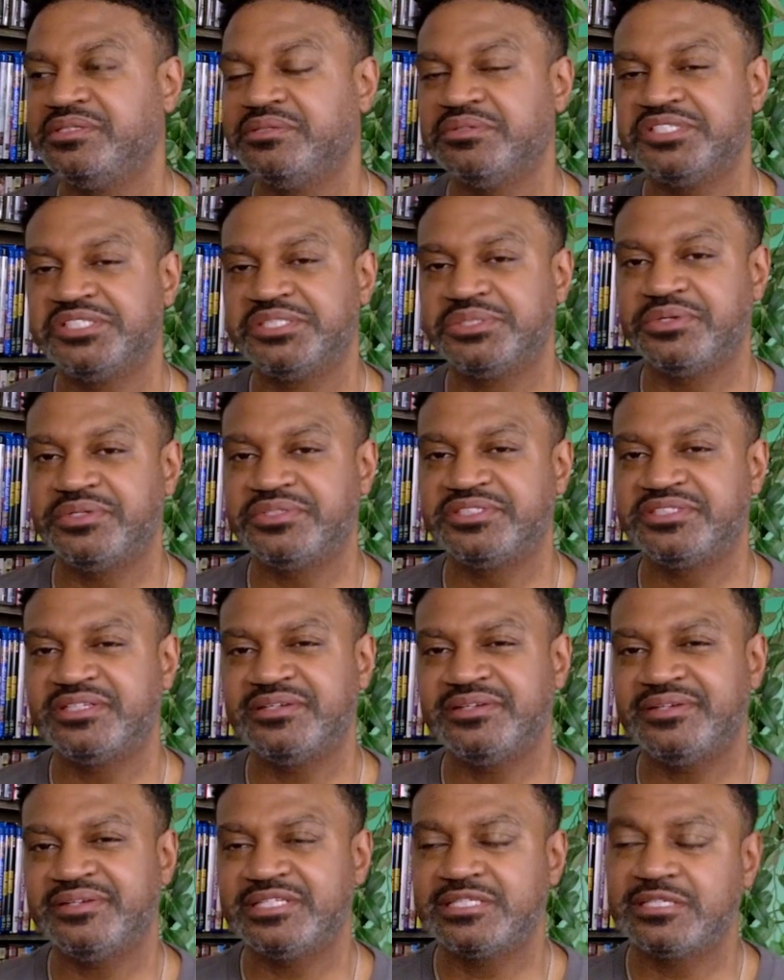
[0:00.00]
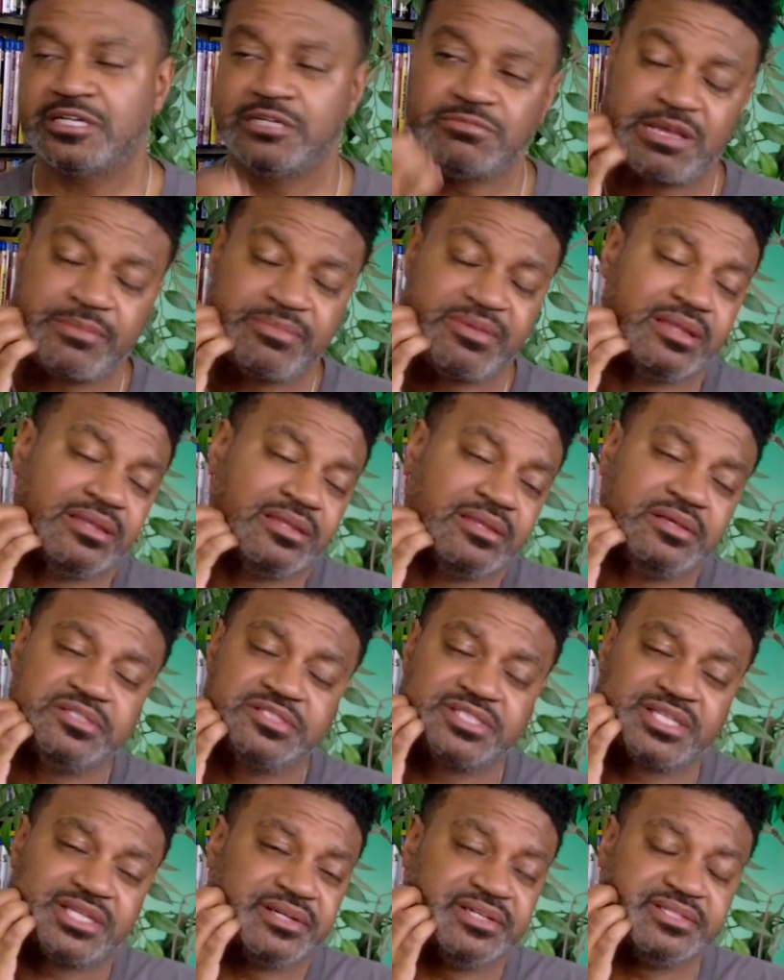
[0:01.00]
to do a short series or maybe a long
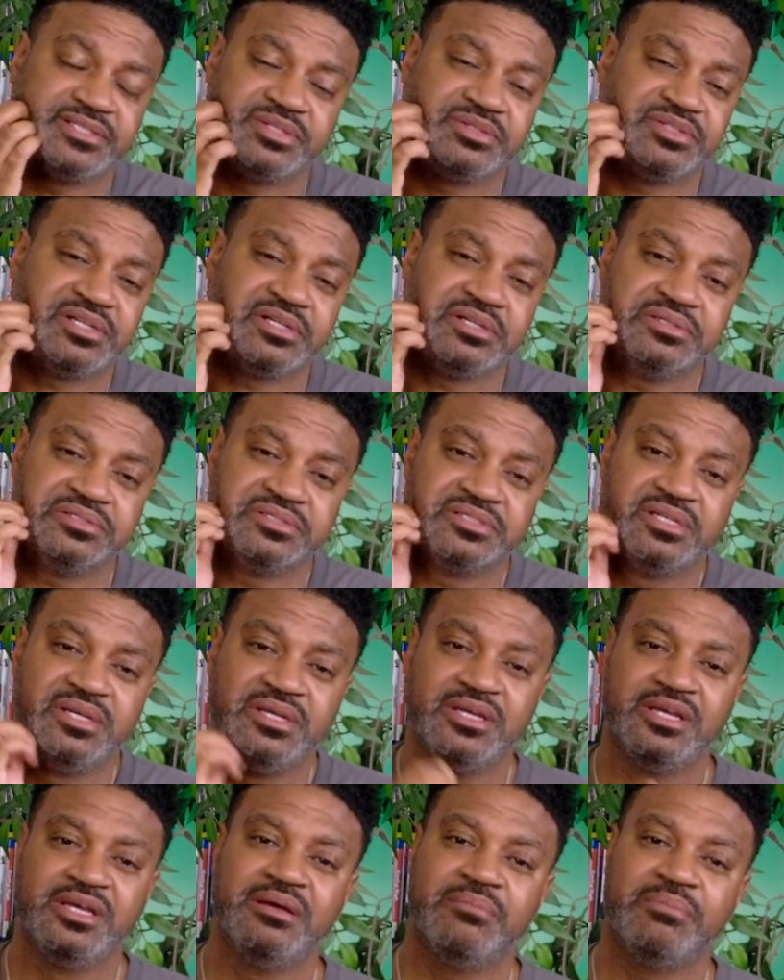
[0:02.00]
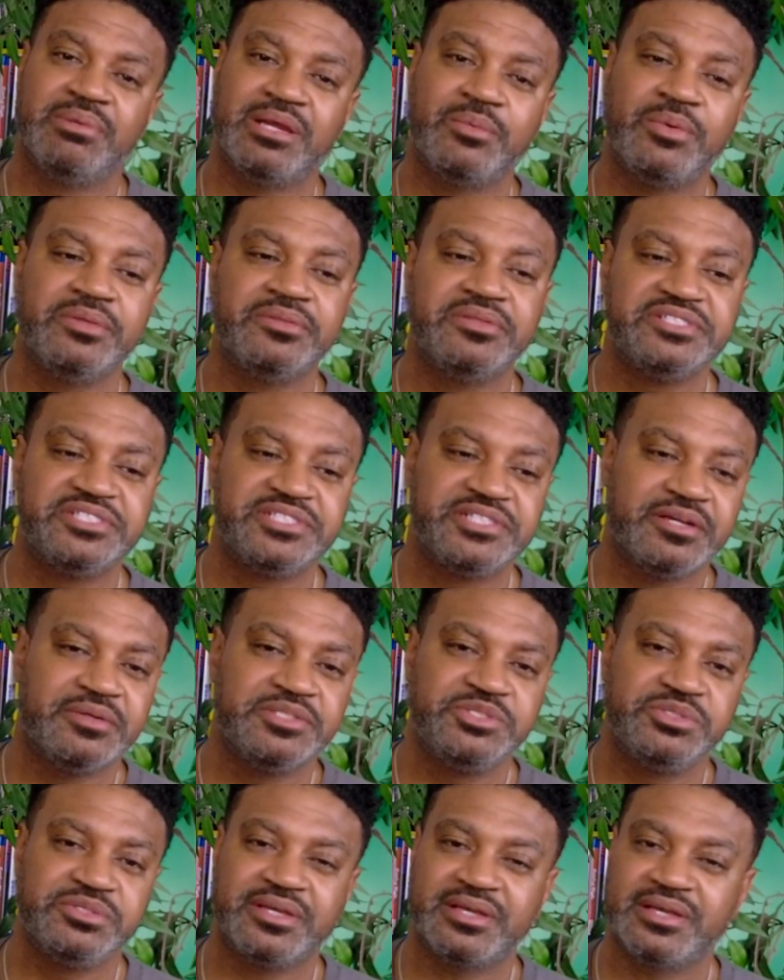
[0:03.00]
series, who knows? But I wanted to share
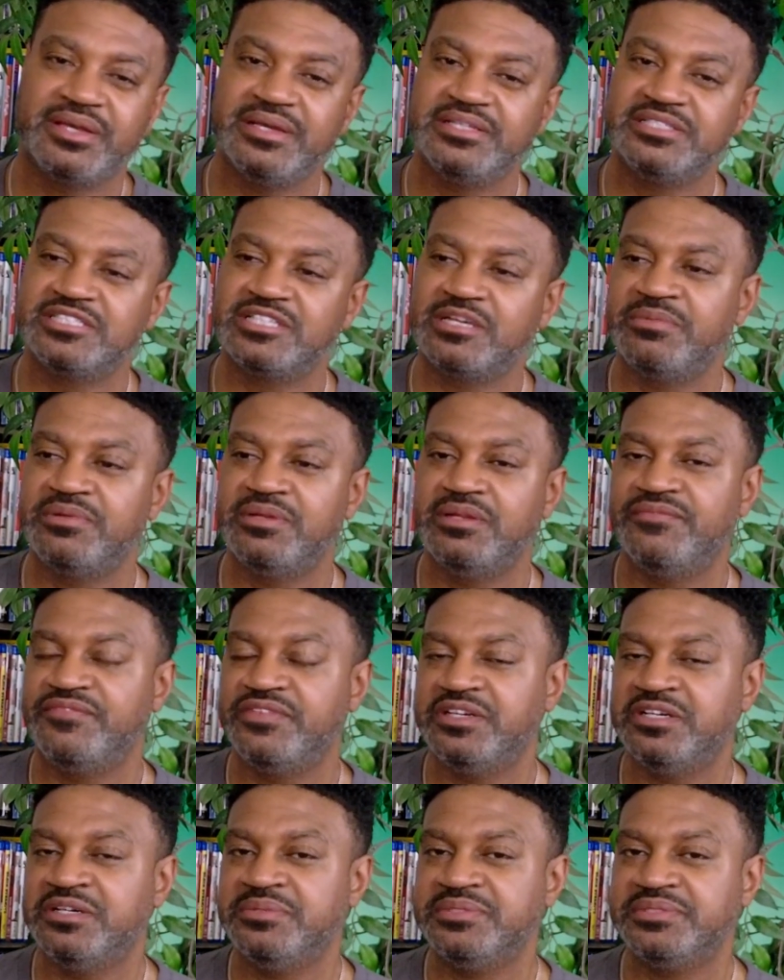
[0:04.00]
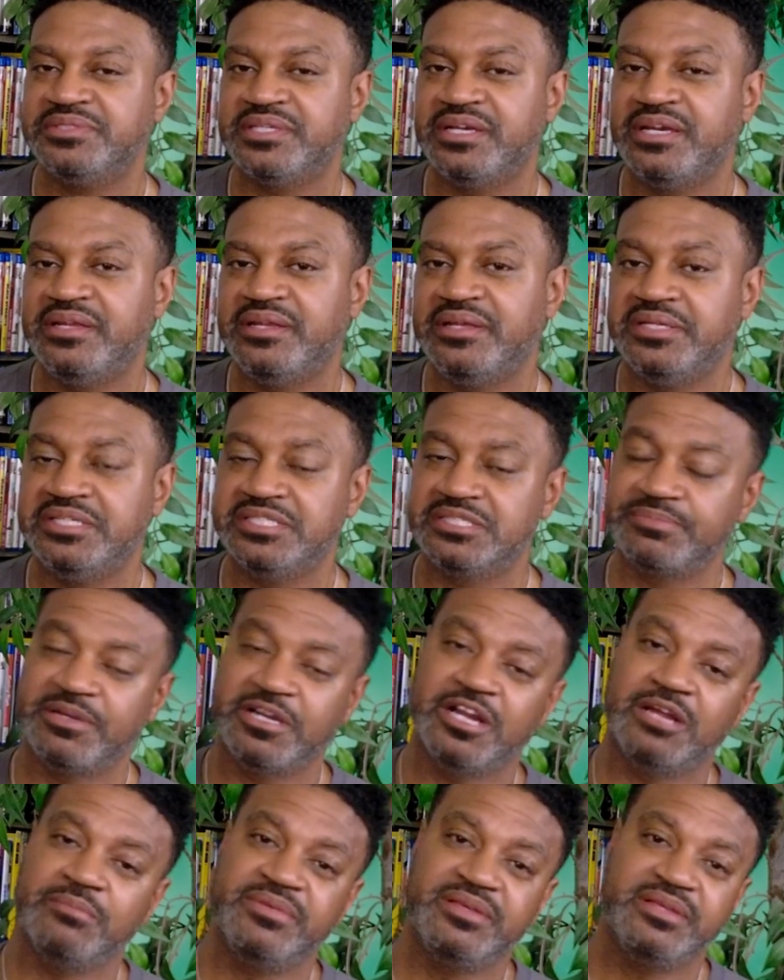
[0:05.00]
with you guys some of the films that
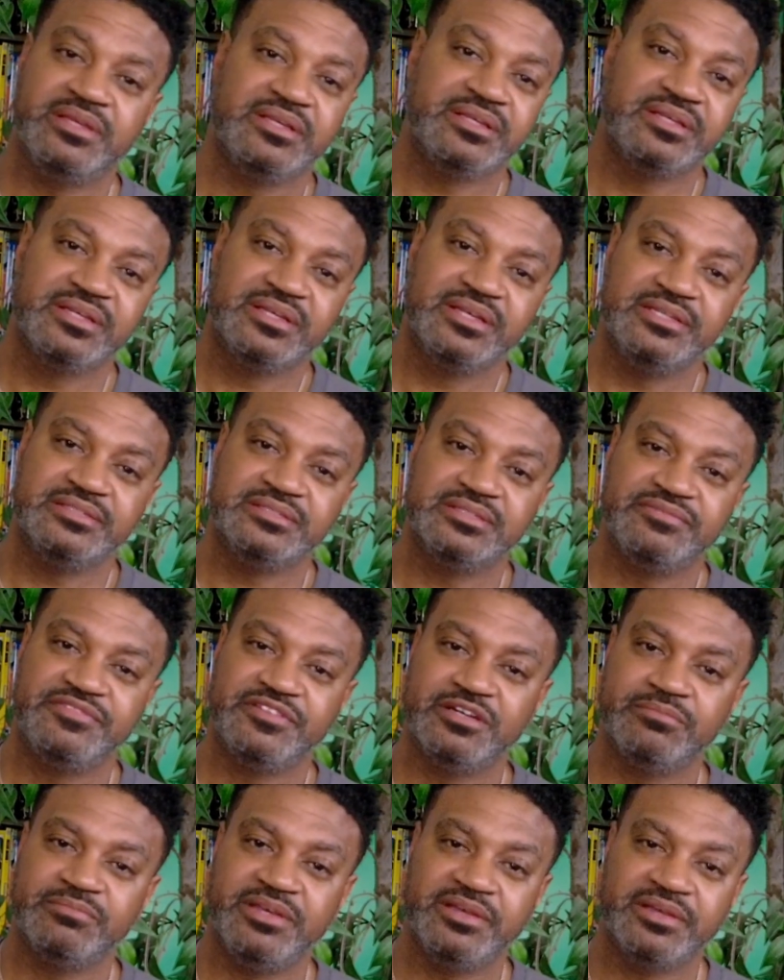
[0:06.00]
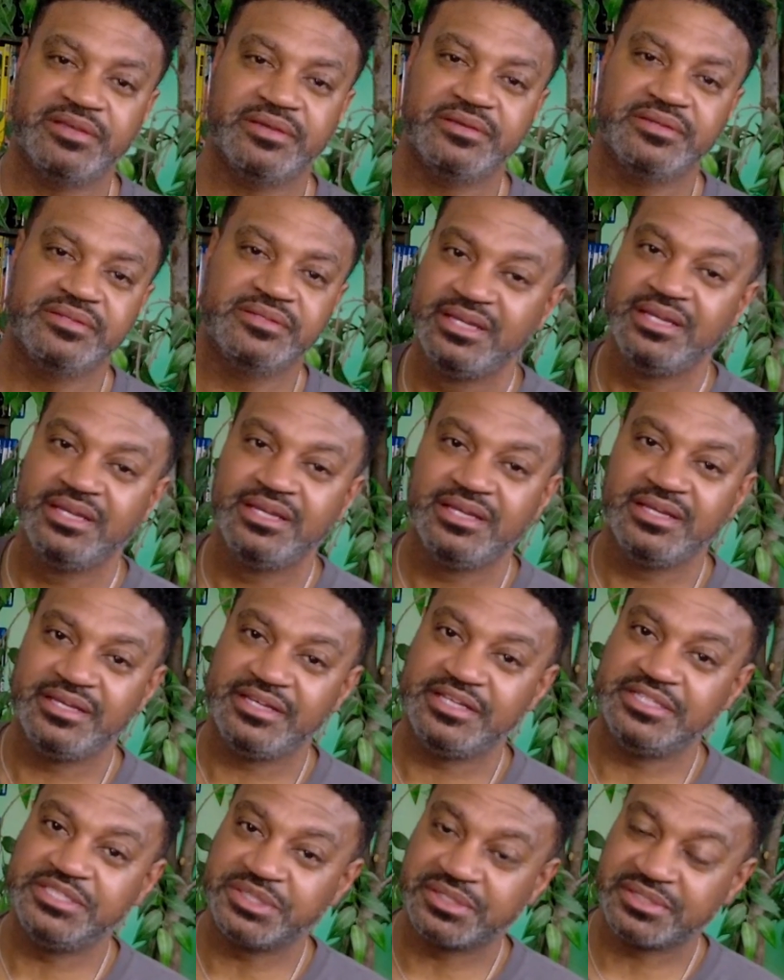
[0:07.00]
inspired me as a filmmaker.
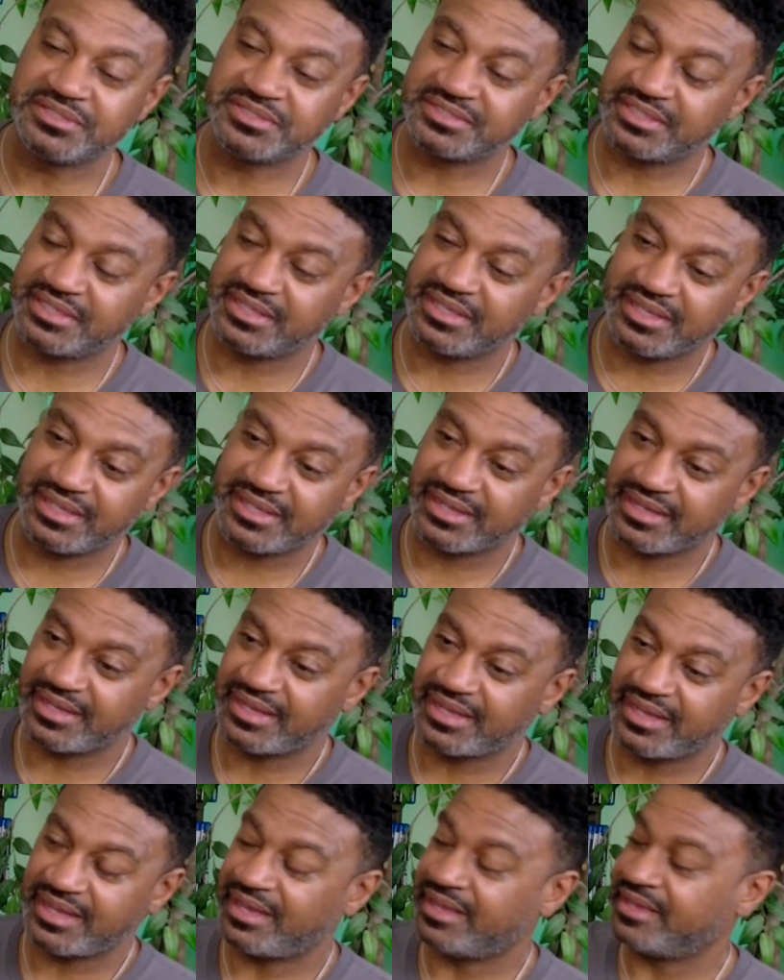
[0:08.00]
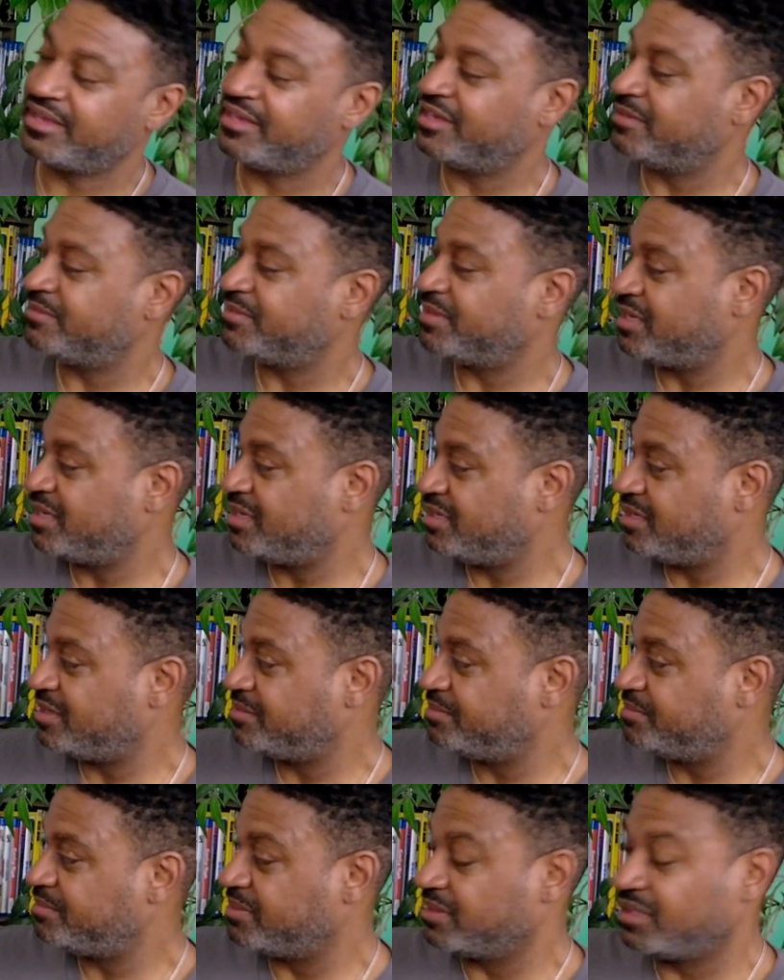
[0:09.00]
As you can see, I am
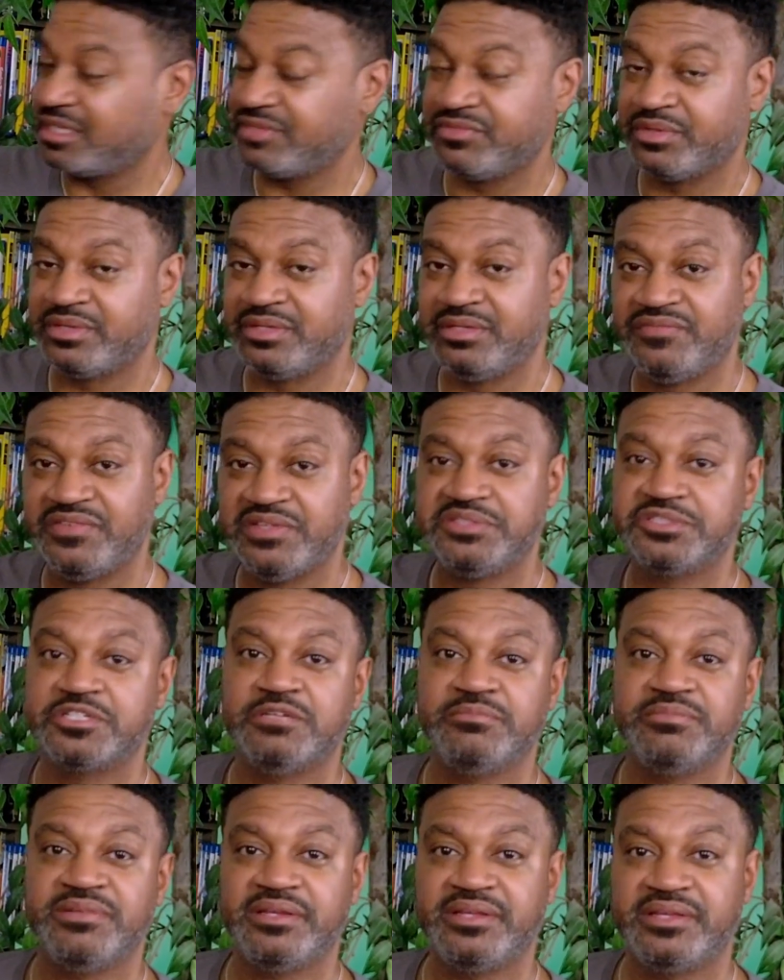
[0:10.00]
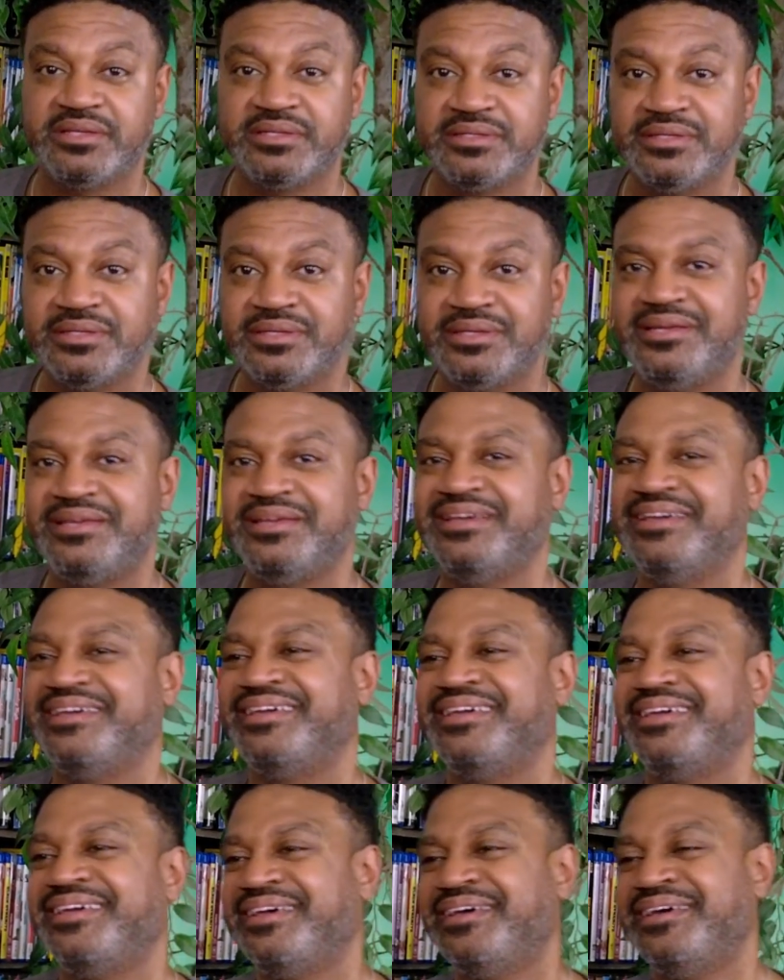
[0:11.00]
a believer in physical media,
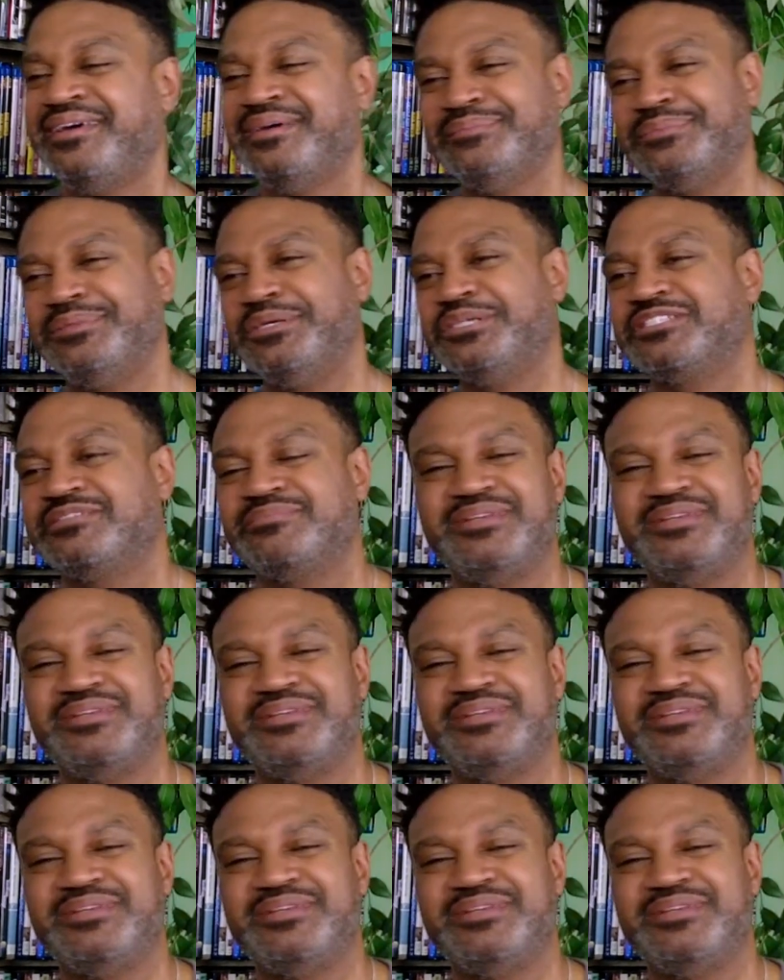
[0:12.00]
mostly